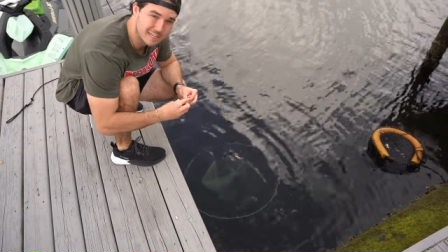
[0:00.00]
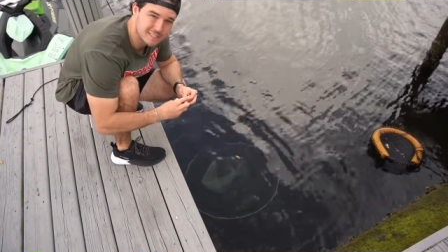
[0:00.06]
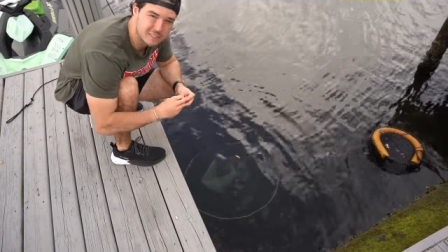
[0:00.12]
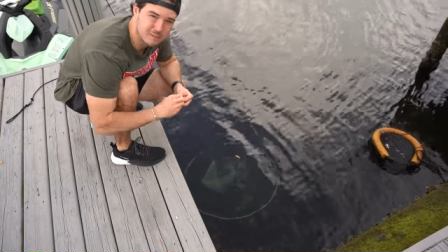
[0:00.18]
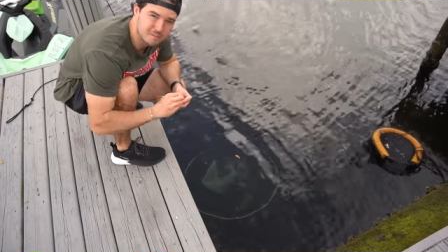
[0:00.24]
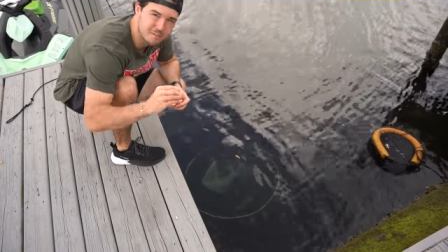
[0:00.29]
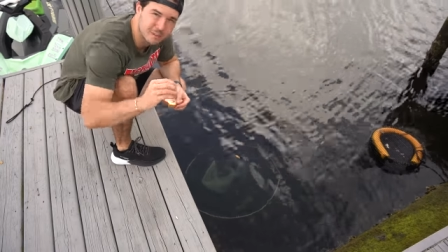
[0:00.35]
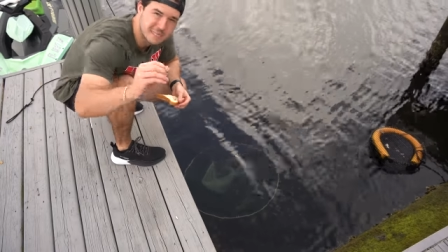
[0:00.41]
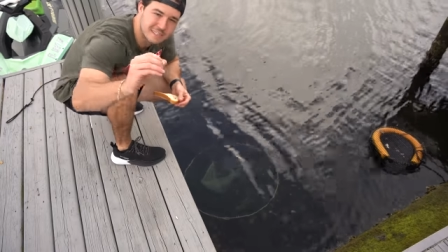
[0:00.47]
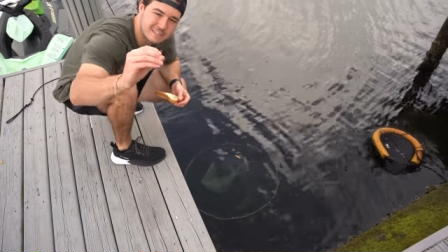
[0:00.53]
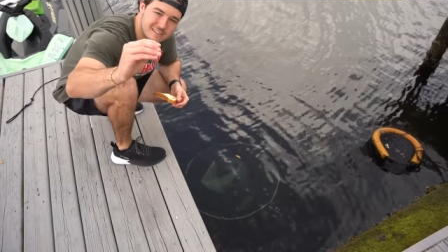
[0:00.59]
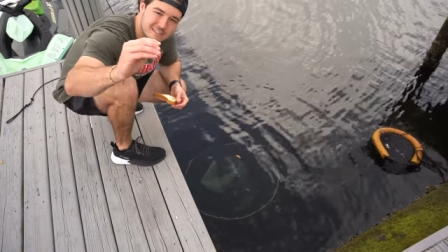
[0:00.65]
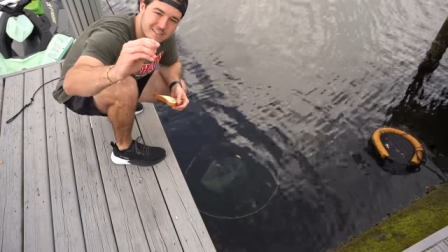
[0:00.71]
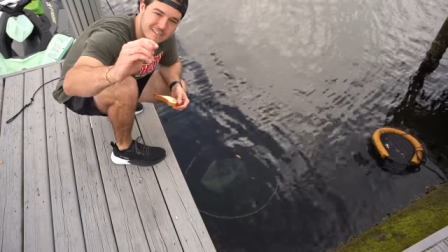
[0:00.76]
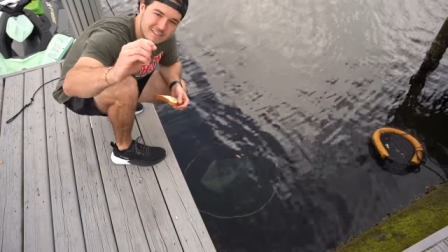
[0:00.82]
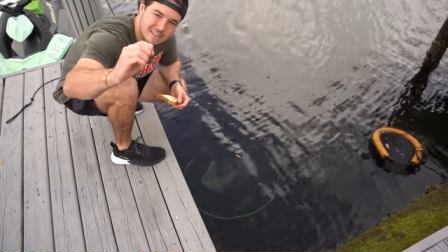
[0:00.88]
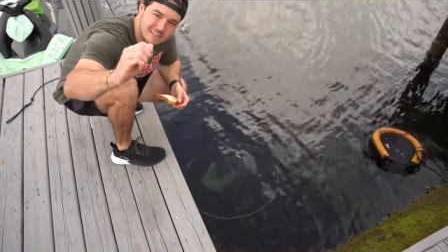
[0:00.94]
get some pieces
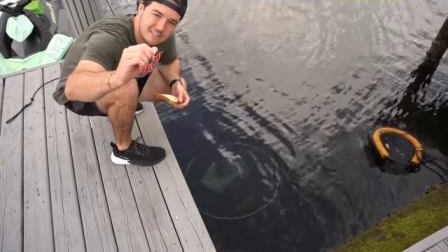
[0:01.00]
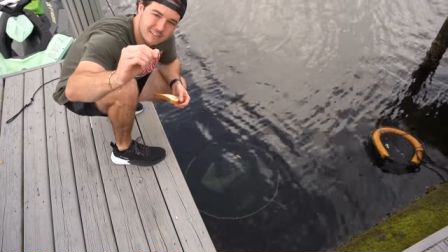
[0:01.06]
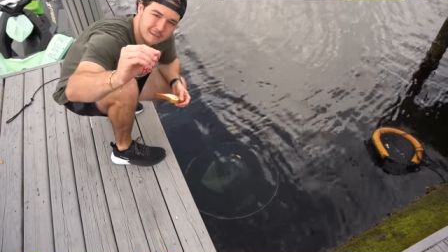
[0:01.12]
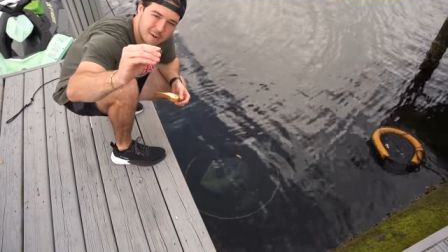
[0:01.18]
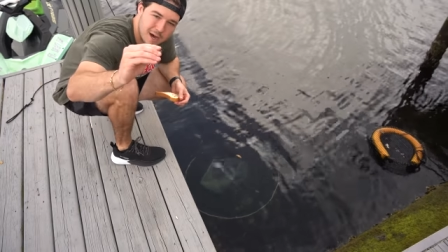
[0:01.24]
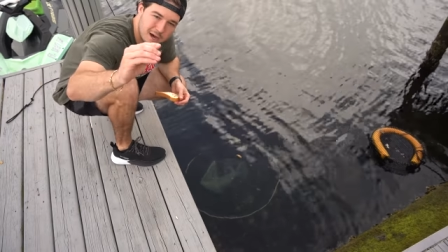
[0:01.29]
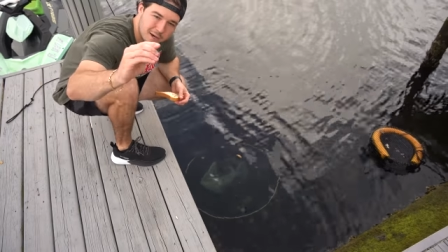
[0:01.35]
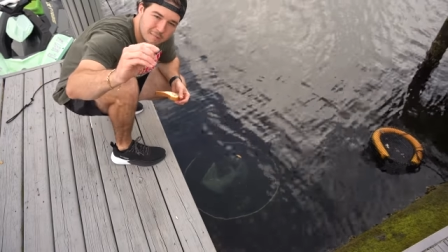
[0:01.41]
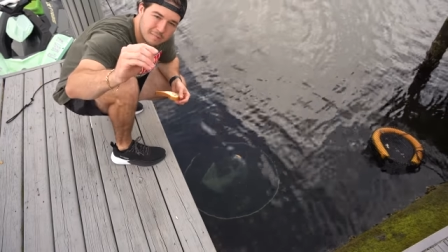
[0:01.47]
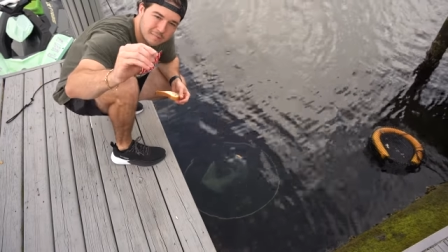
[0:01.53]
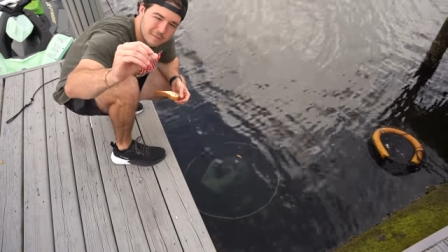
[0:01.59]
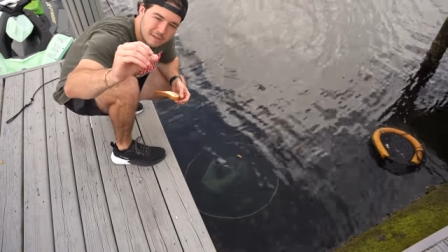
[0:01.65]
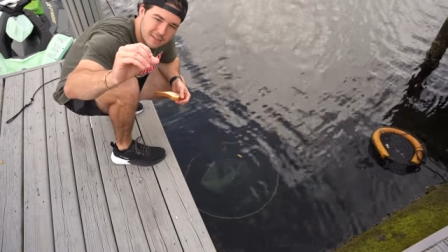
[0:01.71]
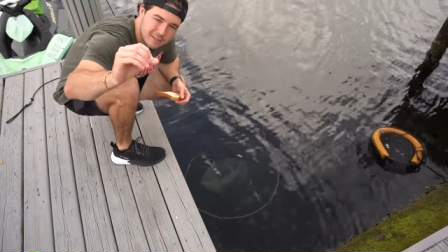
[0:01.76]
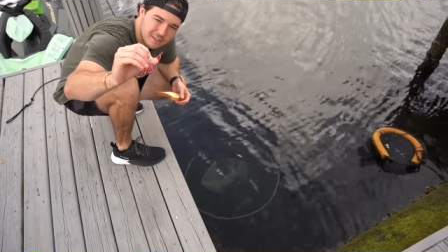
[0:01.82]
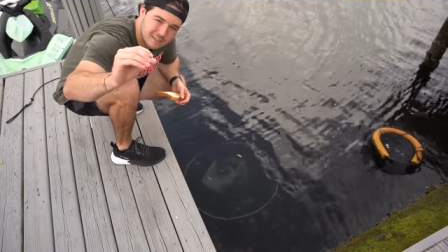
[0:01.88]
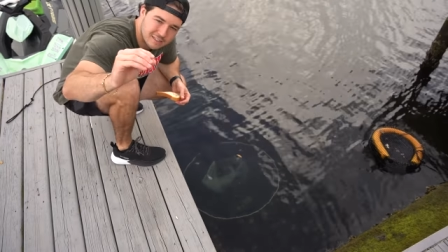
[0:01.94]
to sink to the bottom
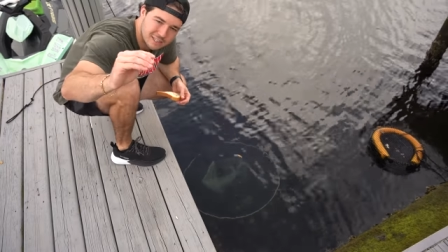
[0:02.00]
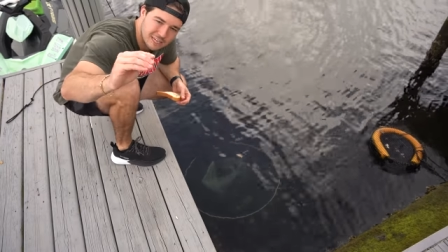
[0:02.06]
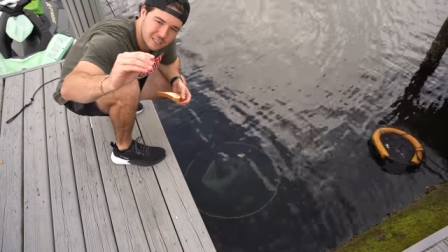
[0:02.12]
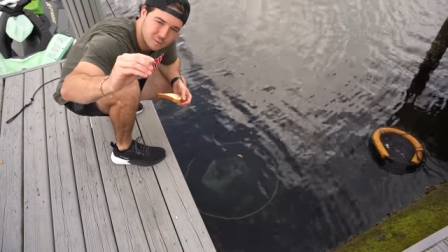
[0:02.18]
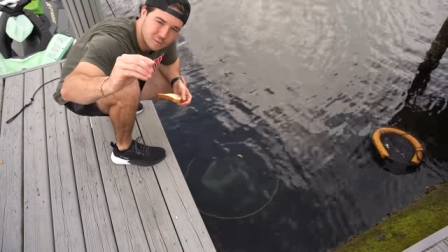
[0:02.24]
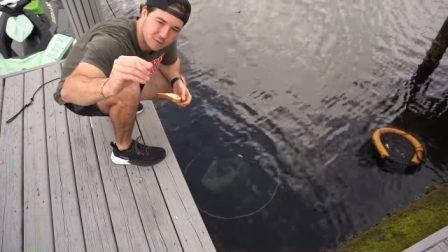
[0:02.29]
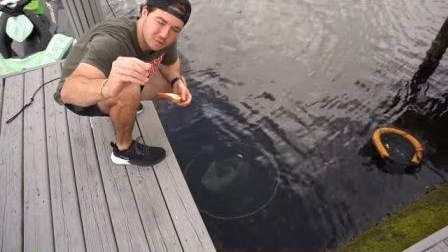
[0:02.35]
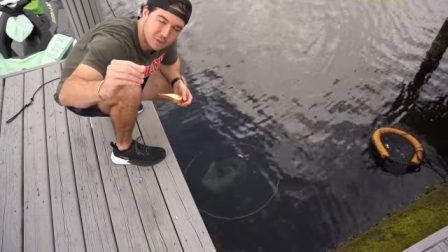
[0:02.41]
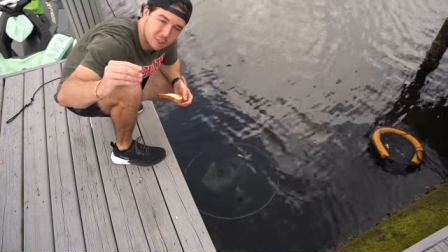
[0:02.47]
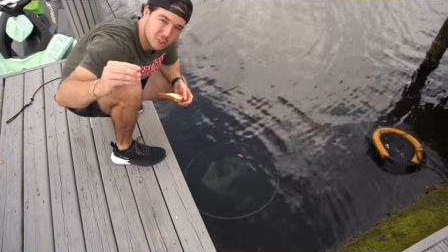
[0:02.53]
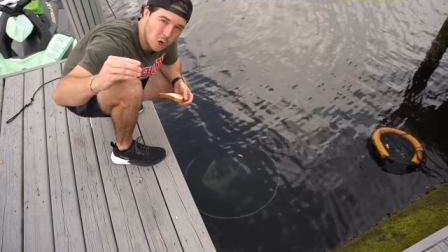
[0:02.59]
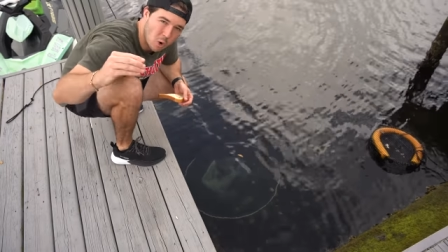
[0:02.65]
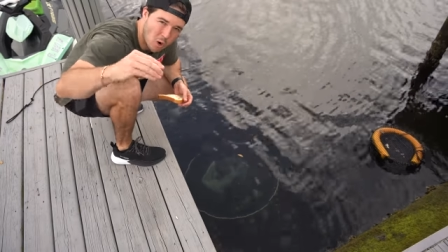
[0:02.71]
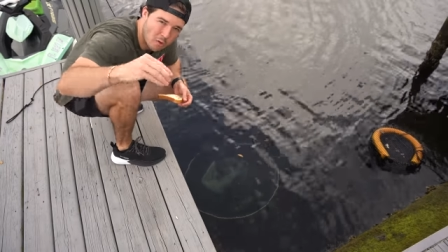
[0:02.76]
because that's when the fish go